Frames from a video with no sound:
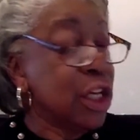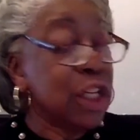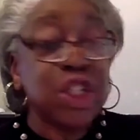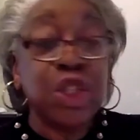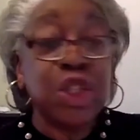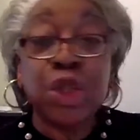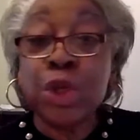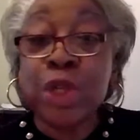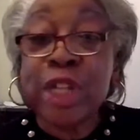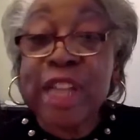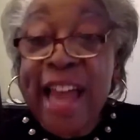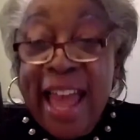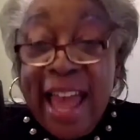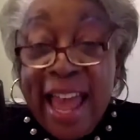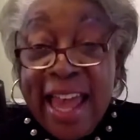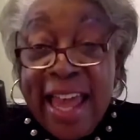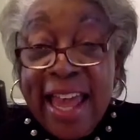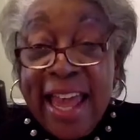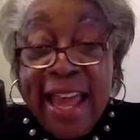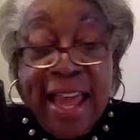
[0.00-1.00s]

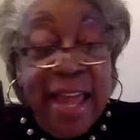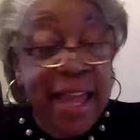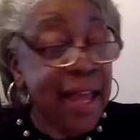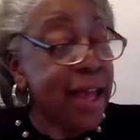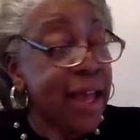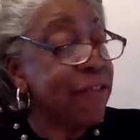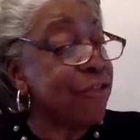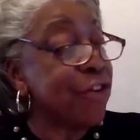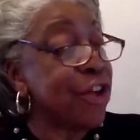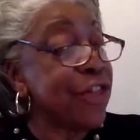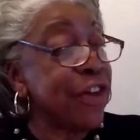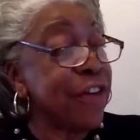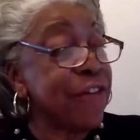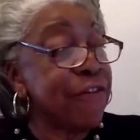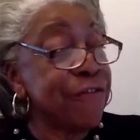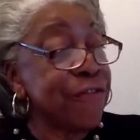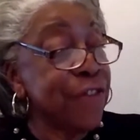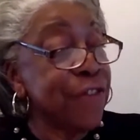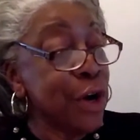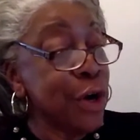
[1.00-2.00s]
Today, for the
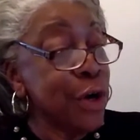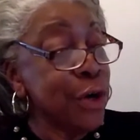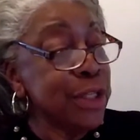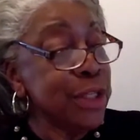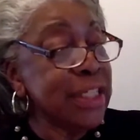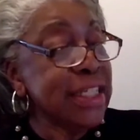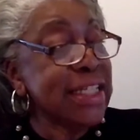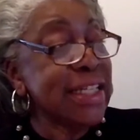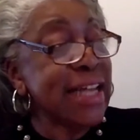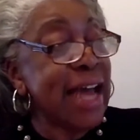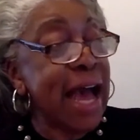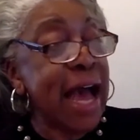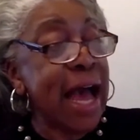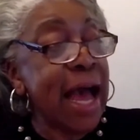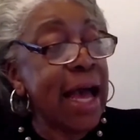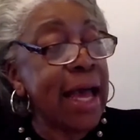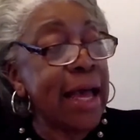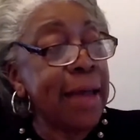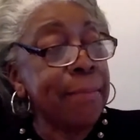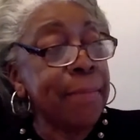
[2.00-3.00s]
first
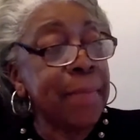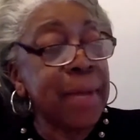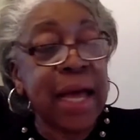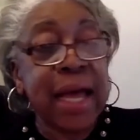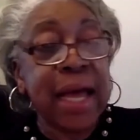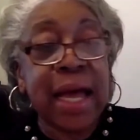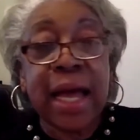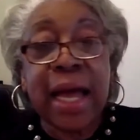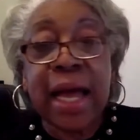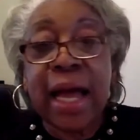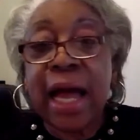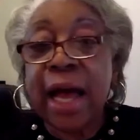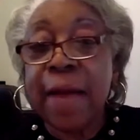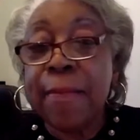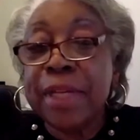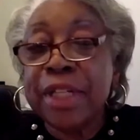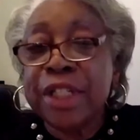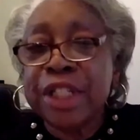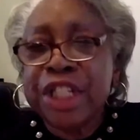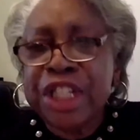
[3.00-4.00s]
time, a
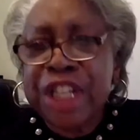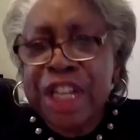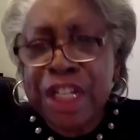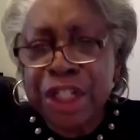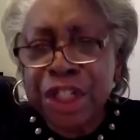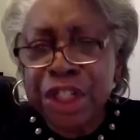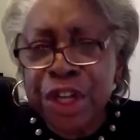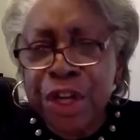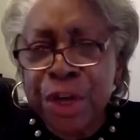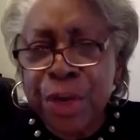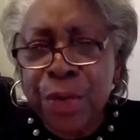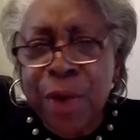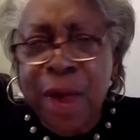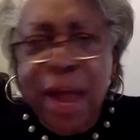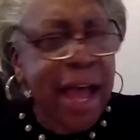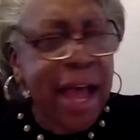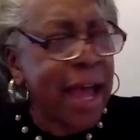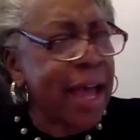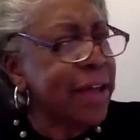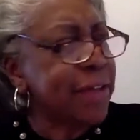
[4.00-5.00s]
magician
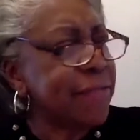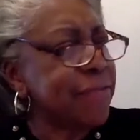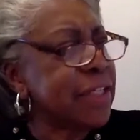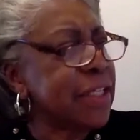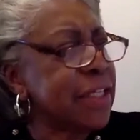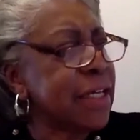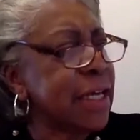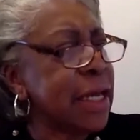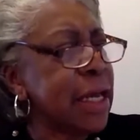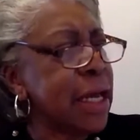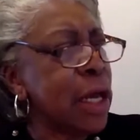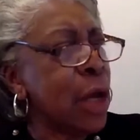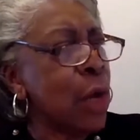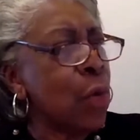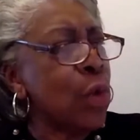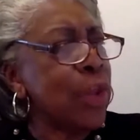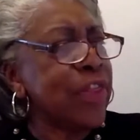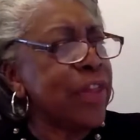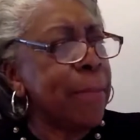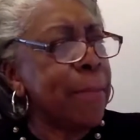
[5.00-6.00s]
arrived
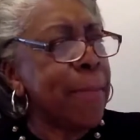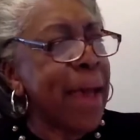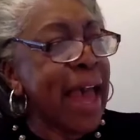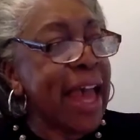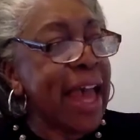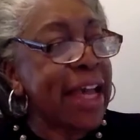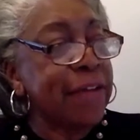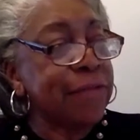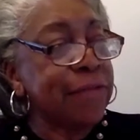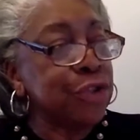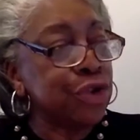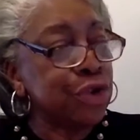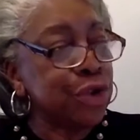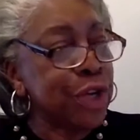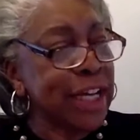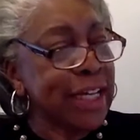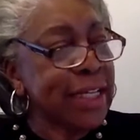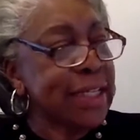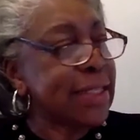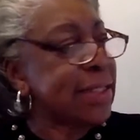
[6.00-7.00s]
with a bag of
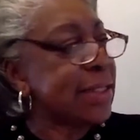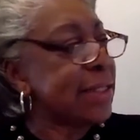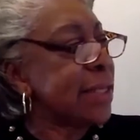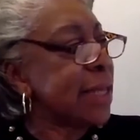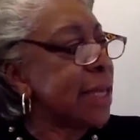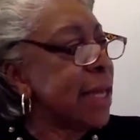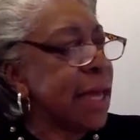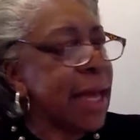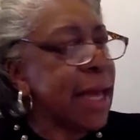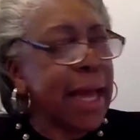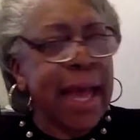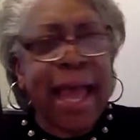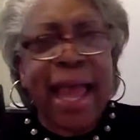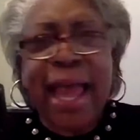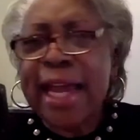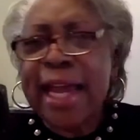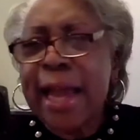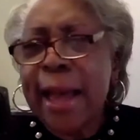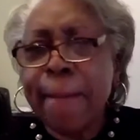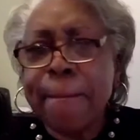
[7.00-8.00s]
tricks
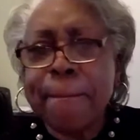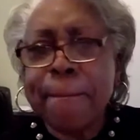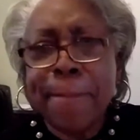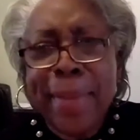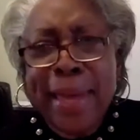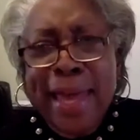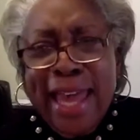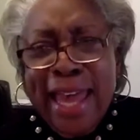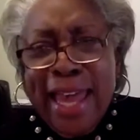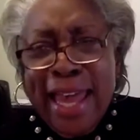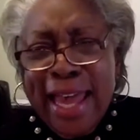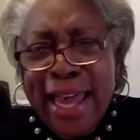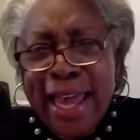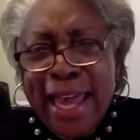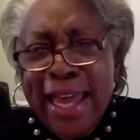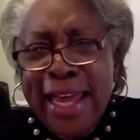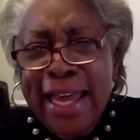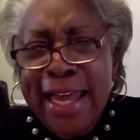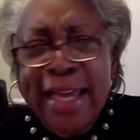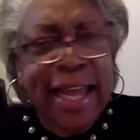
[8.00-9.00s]
and a
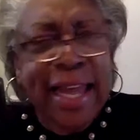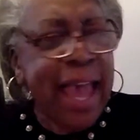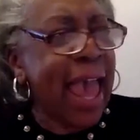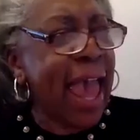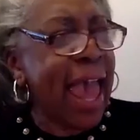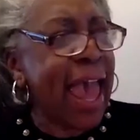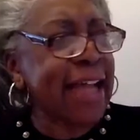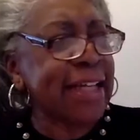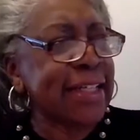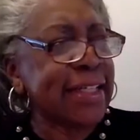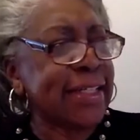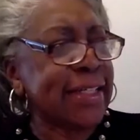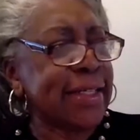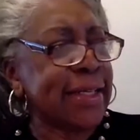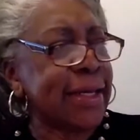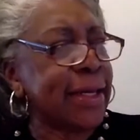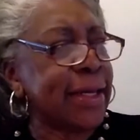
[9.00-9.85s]
big hat.